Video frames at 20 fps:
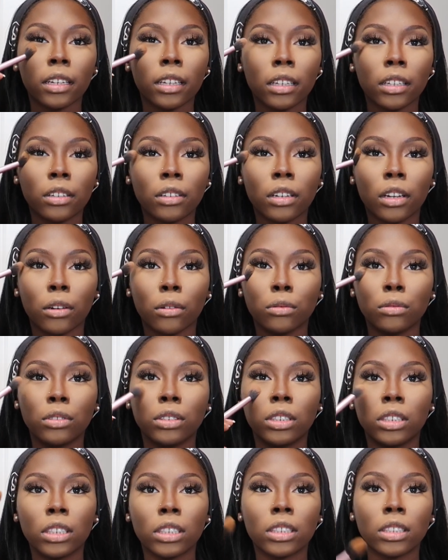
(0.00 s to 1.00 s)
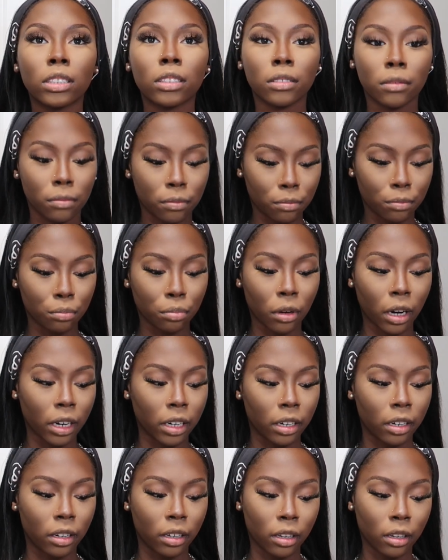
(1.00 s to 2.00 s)
you know, just bright
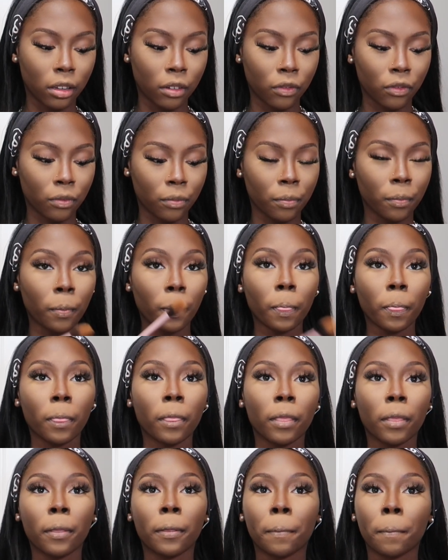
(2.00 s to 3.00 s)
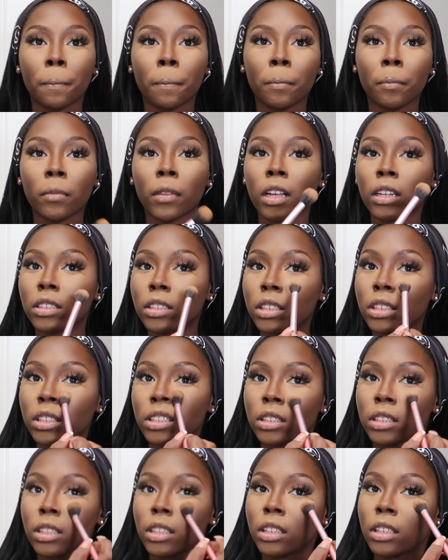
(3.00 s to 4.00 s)
enough.
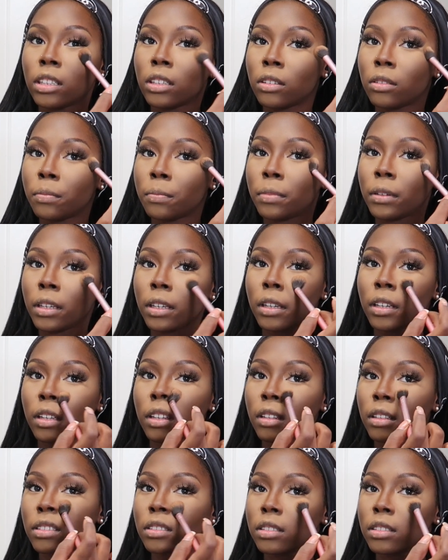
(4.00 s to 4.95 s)
Just a little bit.